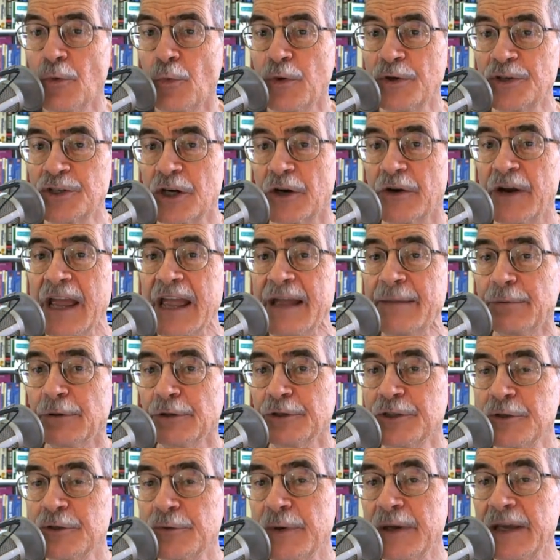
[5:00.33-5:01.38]
which are able
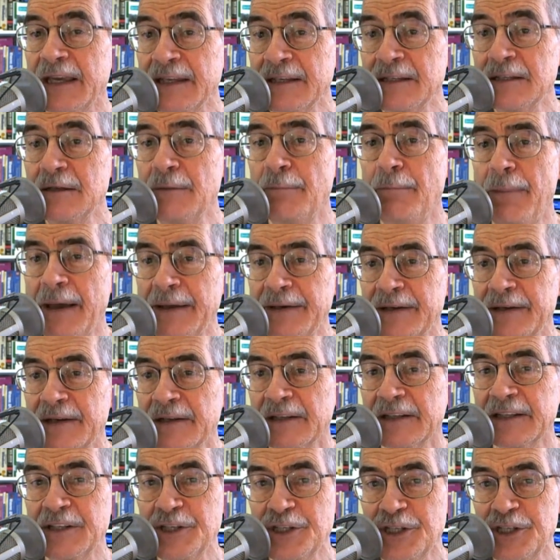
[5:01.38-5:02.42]
to
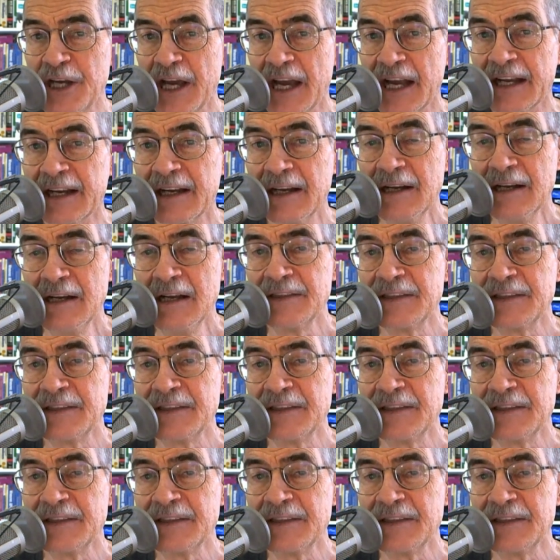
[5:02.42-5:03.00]
independently check